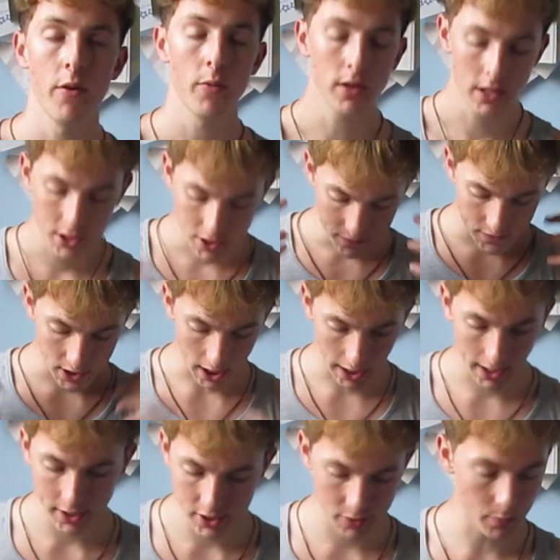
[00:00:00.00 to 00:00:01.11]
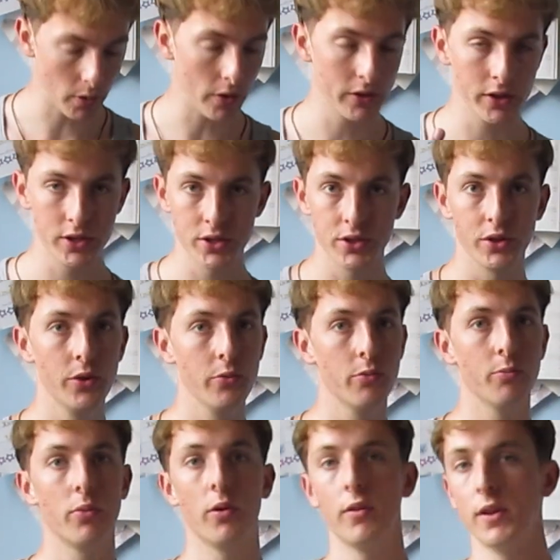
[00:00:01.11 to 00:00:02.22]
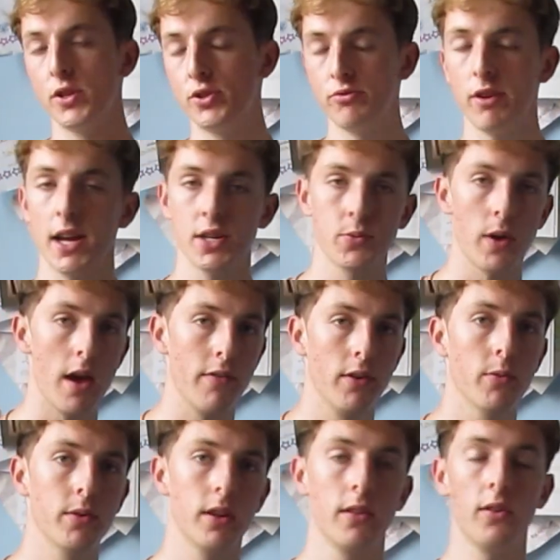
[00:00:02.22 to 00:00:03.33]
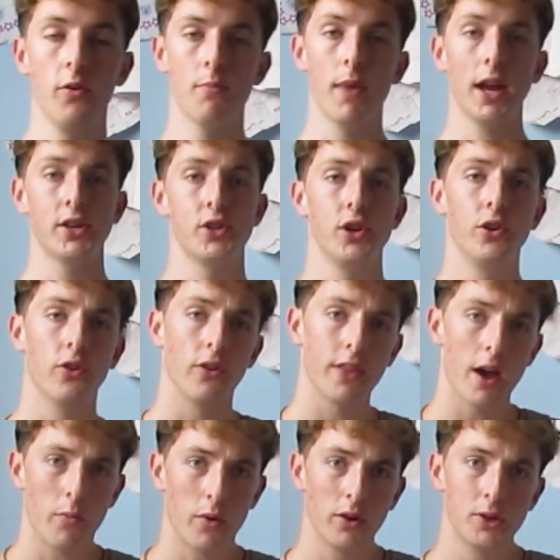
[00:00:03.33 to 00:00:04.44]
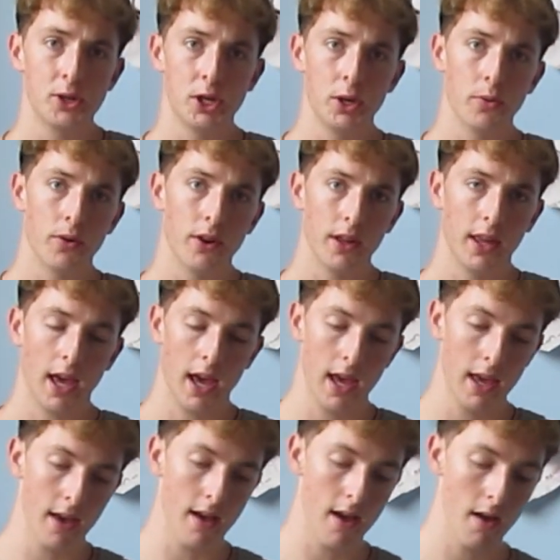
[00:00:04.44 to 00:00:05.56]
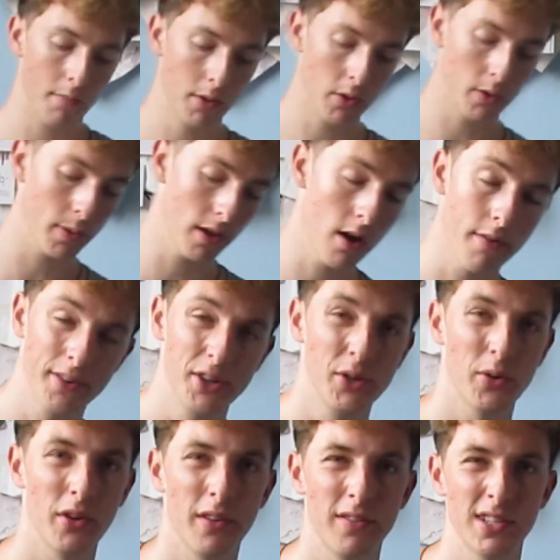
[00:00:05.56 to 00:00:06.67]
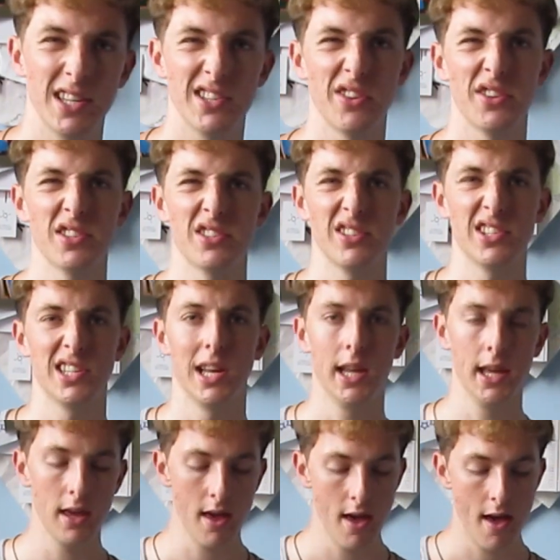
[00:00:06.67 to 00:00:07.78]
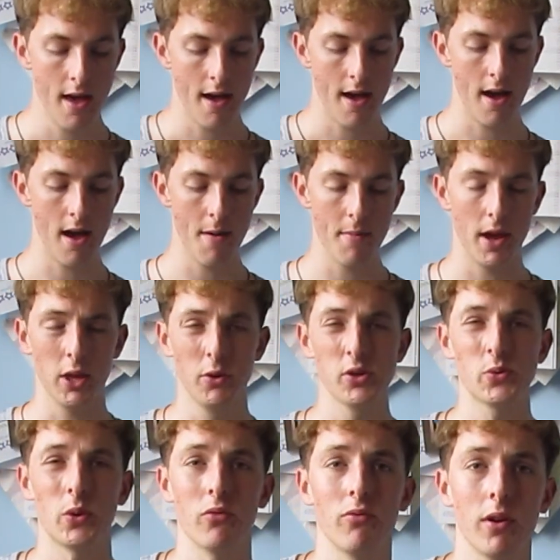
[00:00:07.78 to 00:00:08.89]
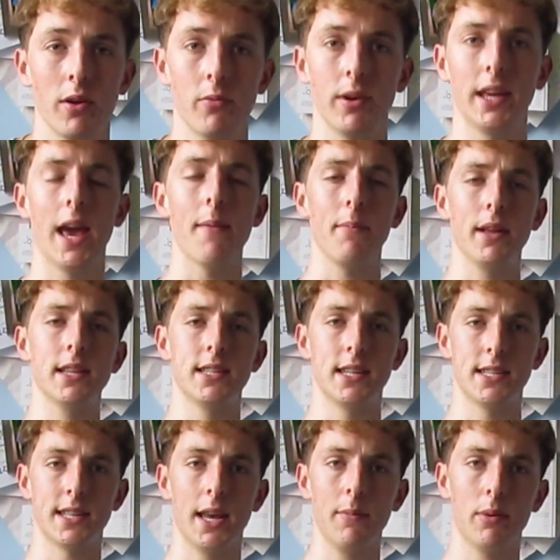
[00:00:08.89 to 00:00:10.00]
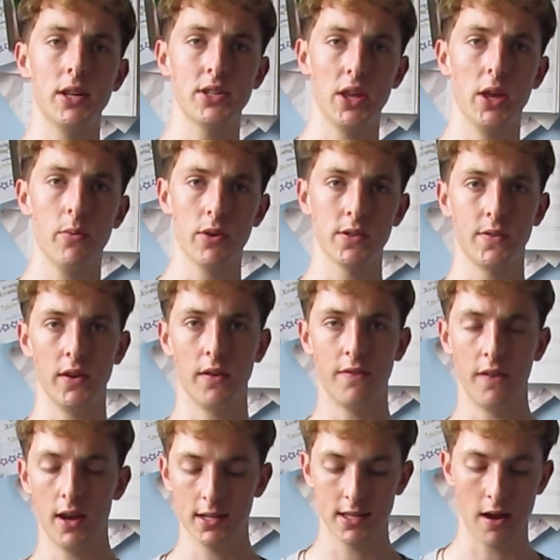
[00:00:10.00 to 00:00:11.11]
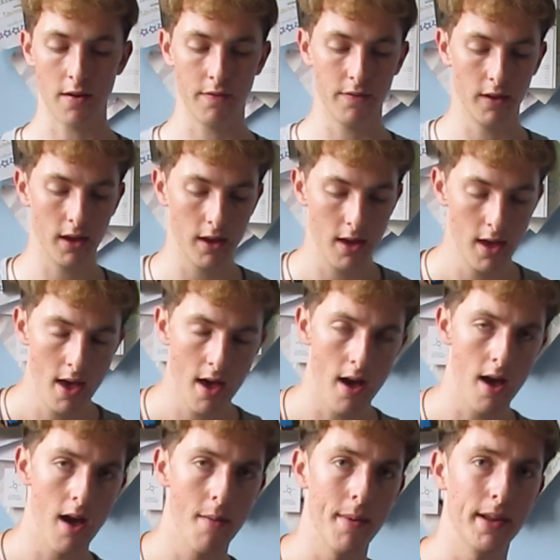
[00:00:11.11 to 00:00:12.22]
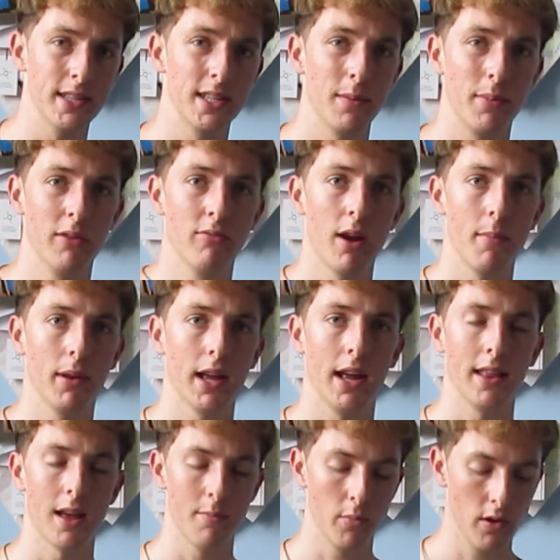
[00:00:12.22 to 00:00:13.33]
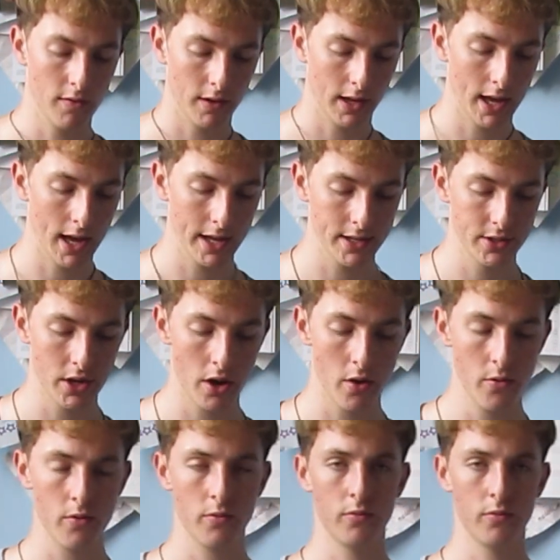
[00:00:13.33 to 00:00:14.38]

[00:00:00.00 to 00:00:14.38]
once you've changed, put on a suit, put on a dress, whatever you want to do, make sure you've got that one shoe on, okay? And you want to put your other shoe on, obviously, so it doesn't look silly. And you just want to get into the same place that you was for your first outfit, and simply replicate that move, okay? So